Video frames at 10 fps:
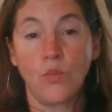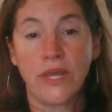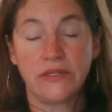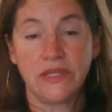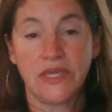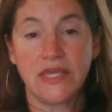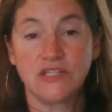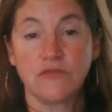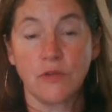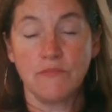in the
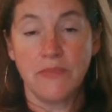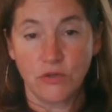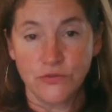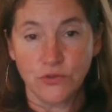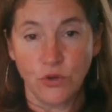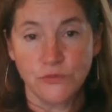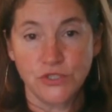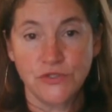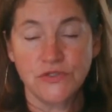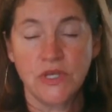case of our metal
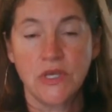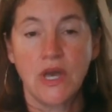sculptures,